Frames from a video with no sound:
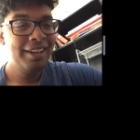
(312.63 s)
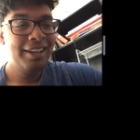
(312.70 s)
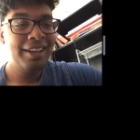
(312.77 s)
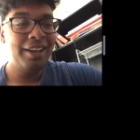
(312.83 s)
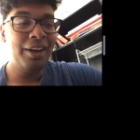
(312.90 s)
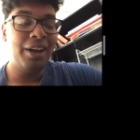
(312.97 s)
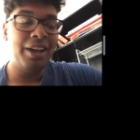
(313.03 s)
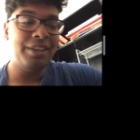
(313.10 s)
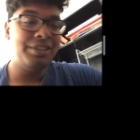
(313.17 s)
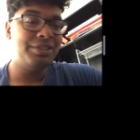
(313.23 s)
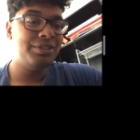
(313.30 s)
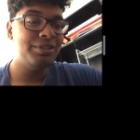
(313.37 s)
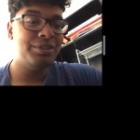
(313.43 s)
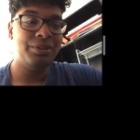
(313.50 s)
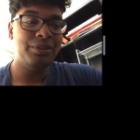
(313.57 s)
Oh, I
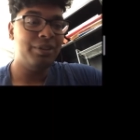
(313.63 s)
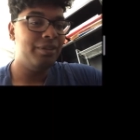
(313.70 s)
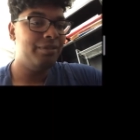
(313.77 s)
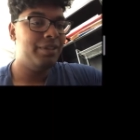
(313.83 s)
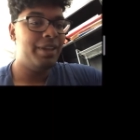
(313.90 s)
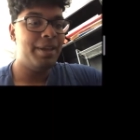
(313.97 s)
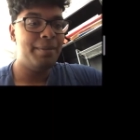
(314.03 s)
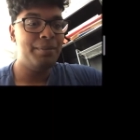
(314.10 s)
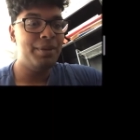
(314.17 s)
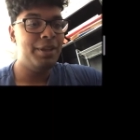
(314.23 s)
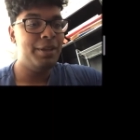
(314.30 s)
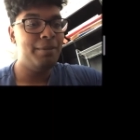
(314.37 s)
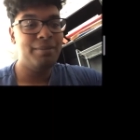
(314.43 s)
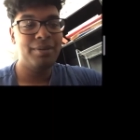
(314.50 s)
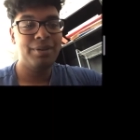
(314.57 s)
still love that meme.